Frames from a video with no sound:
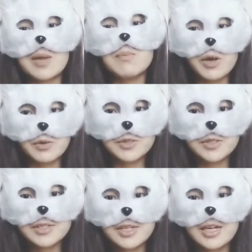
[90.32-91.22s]

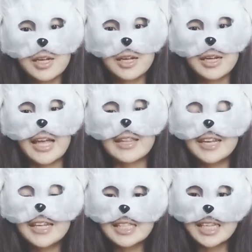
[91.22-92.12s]
modes. And
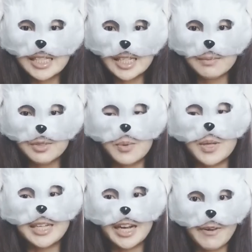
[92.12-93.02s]
this leads them to a
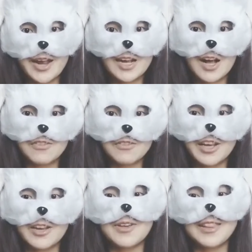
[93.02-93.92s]
direct
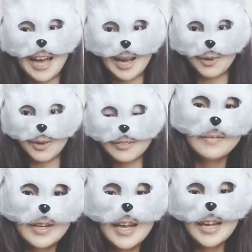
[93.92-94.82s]
conflict with Apple.
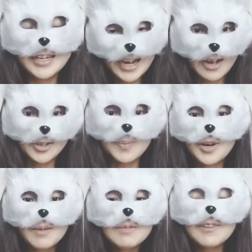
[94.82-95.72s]
Now, the
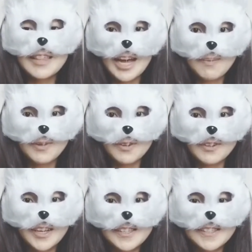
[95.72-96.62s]
problem with Apple
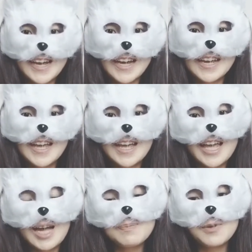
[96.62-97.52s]
is that
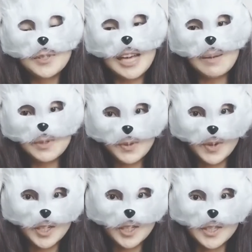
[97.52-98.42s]
Apple's App
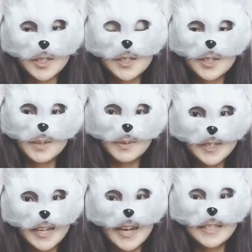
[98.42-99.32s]
Store charges
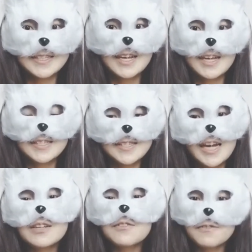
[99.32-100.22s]
30%
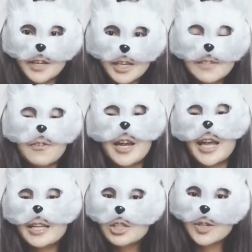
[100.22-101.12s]
standard fees for
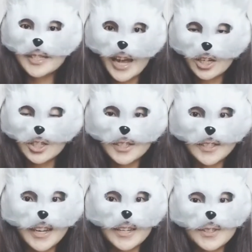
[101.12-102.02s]
any transactions
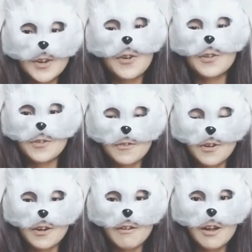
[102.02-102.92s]
that is going
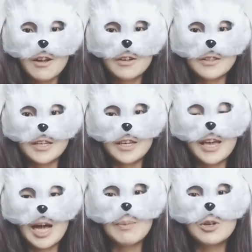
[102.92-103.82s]
through the
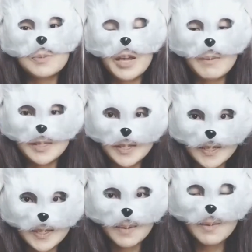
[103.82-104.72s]
Apple's payment
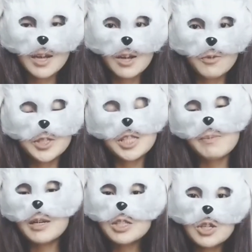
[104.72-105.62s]
system, which is
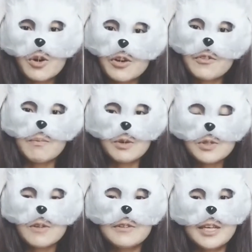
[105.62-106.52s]
mandatory for most
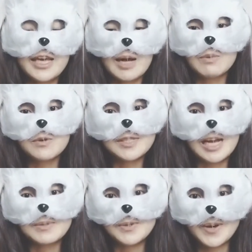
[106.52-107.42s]
of the Apple's App
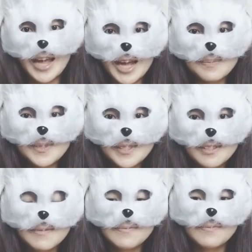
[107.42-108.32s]
Store apps.
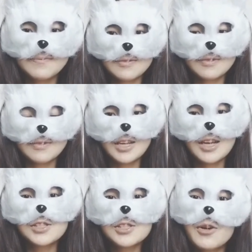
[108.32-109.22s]

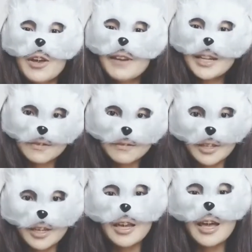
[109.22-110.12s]
So
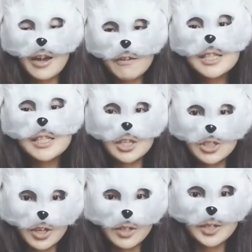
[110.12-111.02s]
effectively, every
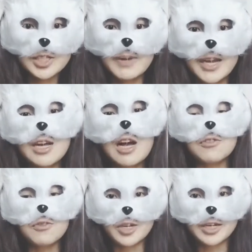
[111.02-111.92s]
$10 spent on
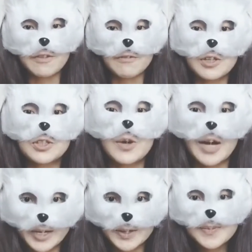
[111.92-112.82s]
Fortnite virtual
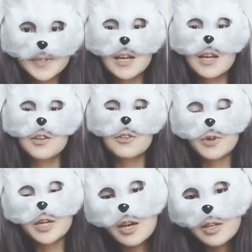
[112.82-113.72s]
items,
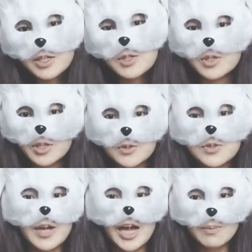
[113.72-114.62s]
$3 would go to
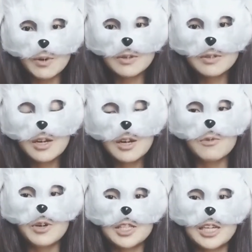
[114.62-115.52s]
Apple,
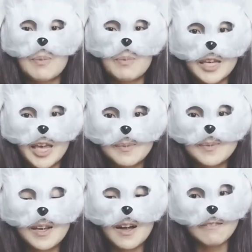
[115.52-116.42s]
which Epic
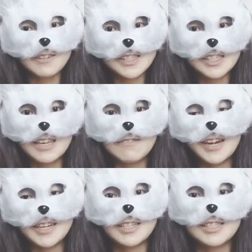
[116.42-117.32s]
Games obviously
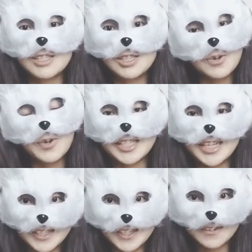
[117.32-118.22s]
find it too
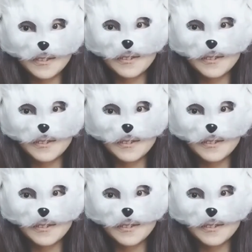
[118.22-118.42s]
excessive.